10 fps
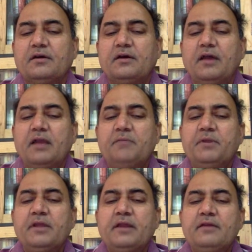
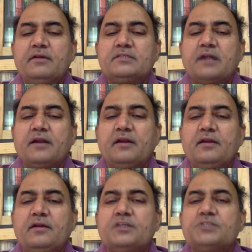Edmund Gettier started
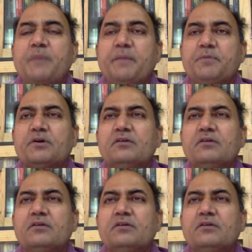his paper.